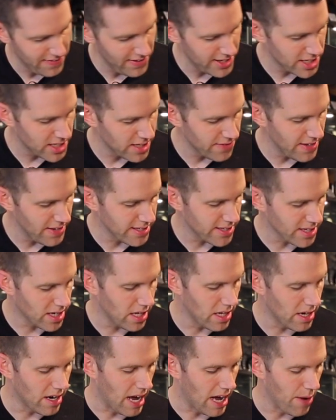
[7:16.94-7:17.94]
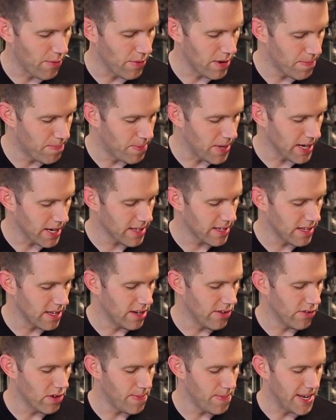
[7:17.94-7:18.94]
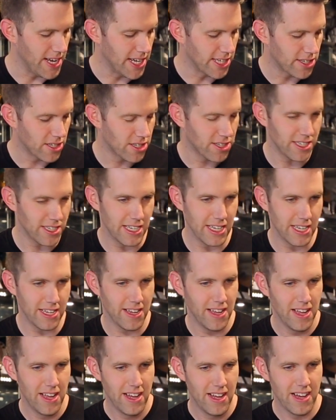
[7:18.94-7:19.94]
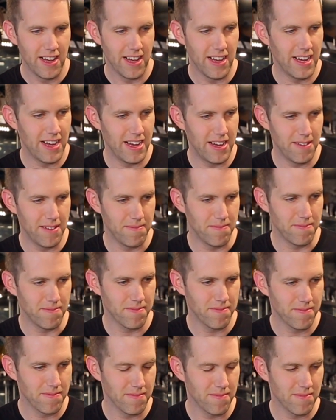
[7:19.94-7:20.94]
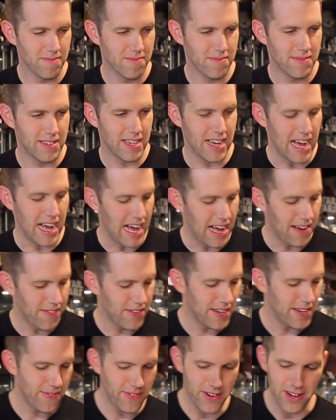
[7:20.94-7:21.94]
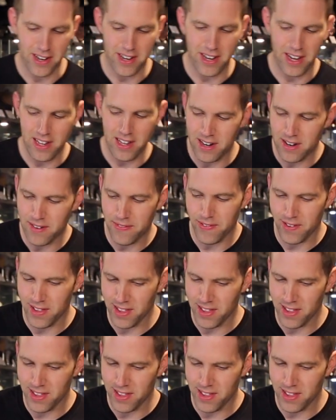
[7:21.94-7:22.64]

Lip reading: not sure if that's the color I would have picked. You know, it would have been interesting to have a different color for